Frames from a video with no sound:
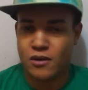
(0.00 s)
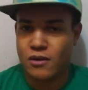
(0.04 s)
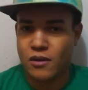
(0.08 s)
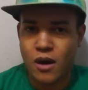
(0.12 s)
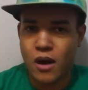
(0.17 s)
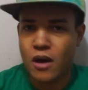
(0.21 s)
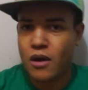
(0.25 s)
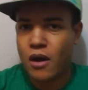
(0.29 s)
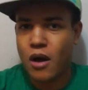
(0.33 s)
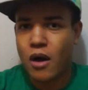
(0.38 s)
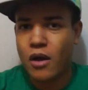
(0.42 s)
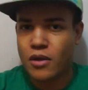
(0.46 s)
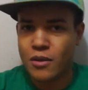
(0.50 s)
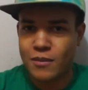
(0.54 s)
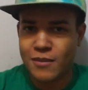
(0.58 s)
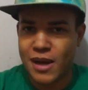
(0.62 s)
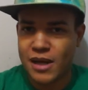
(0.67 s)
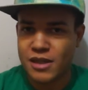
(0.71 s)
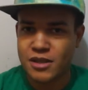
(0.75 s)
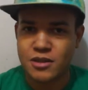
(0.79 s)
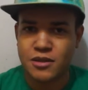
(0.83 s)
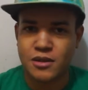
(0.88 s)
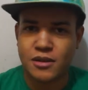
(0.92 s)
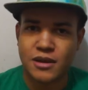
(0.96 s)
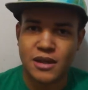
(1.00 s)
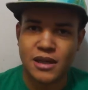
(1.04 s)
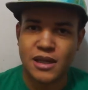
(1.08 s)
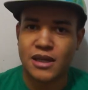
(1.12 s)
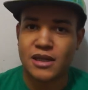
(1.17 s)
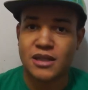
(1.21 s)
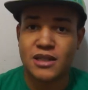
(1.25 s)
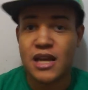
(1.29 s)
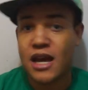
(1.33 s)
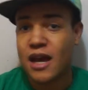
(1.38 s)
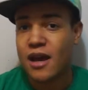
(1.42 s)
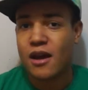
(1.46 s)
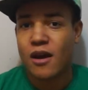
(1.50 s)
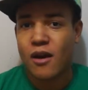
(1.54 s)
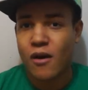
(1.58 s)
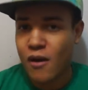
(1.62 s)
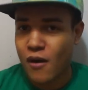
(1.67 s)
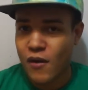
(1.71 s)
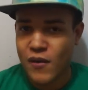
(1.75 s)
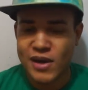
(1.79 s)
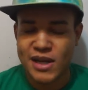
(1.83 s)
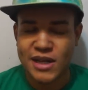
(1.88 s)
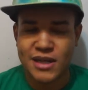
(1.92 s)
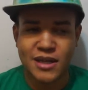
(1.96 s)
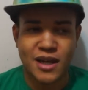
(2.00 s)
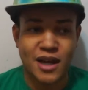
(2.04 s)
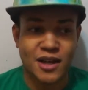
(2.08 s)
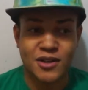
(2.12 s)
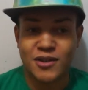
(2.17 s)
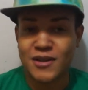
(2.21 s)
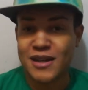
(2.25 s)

or all, all the monster things are already done.